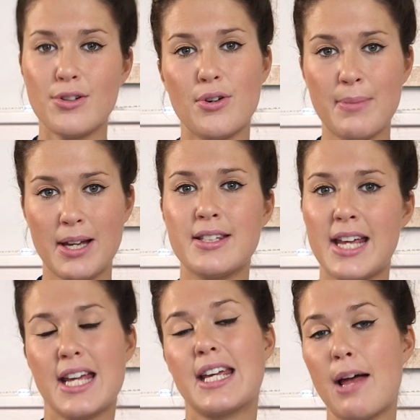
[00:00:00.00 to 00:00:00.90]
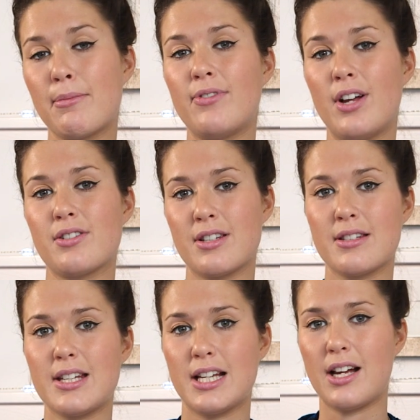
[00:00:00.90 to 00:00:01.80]
Laura Mercier Camouflage
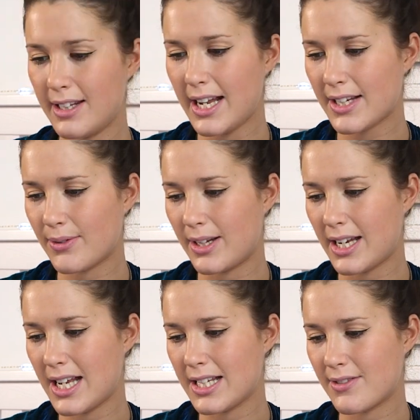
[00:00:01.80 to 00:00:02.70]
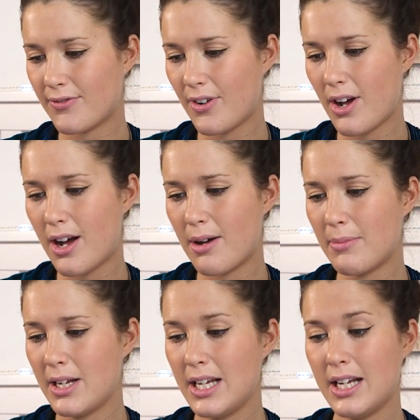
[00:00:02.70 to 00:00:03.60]
Concealer. Next one is
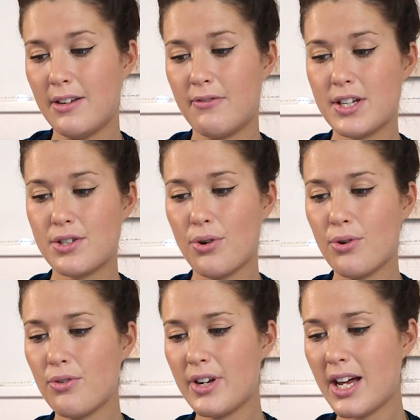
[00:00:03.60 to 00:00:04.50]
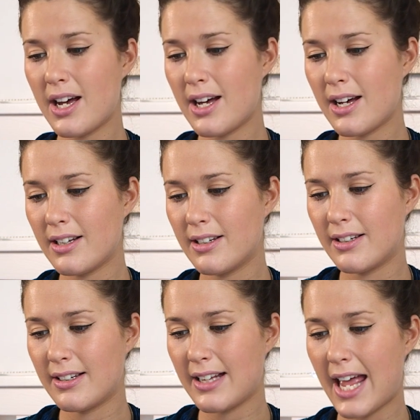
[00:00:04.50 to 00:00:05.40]
from Victoria
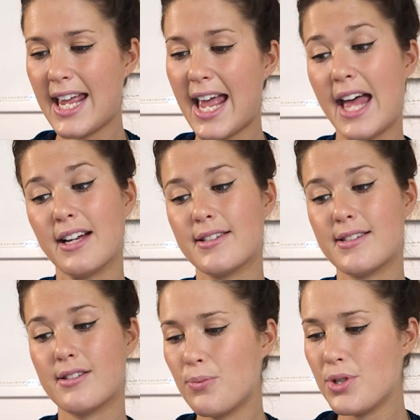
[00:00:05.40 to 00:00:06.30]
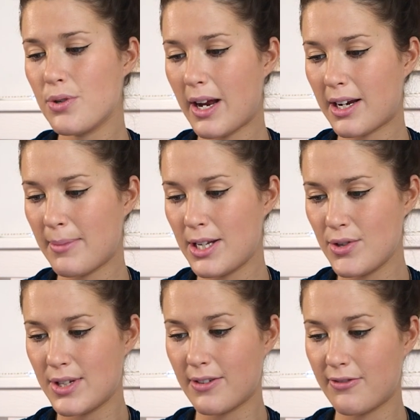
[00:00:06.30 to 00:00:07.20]
AX. Would you recommend
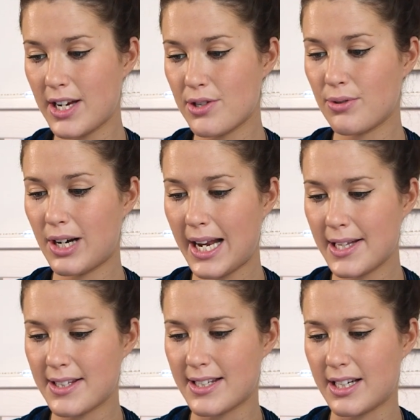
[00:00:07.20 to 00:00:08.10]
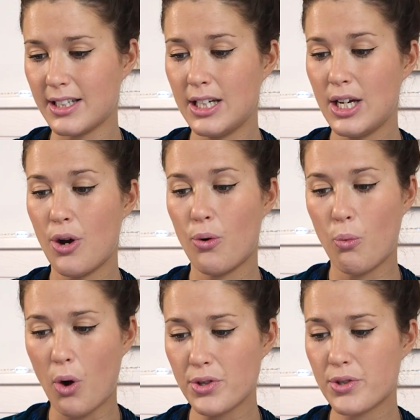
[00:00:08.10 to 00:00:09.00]
using a facial cleanser,
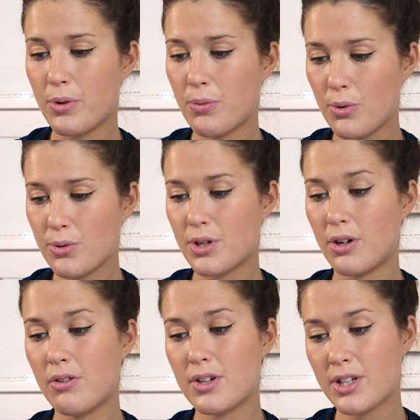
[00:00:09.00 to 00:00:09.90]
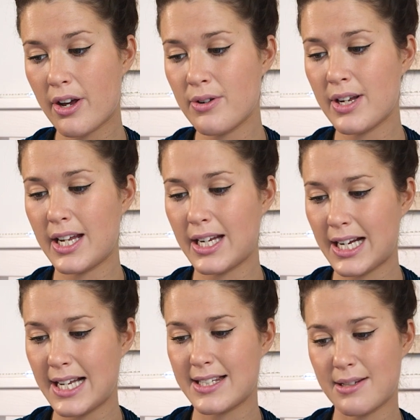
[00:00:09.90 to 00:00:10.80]
wash with water, or a toner and a
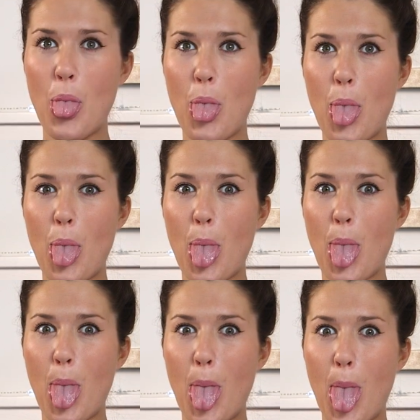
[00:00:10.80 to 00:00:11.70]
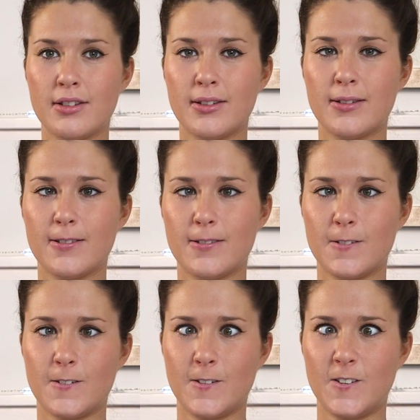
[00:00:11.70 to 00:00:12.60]
cleansing milk to clean your face?
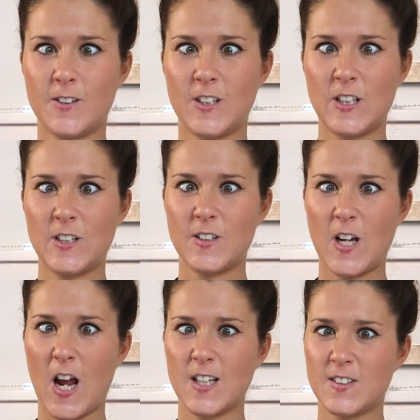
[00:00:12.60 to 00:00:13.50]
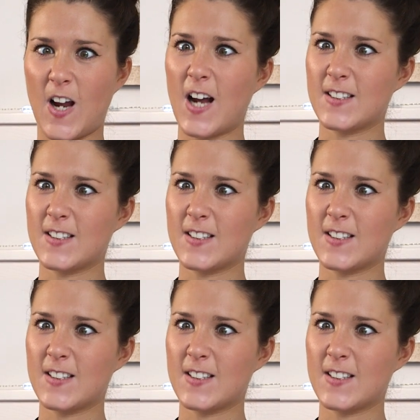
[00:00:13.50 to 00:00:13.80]
Is one perhaps more beneficial than the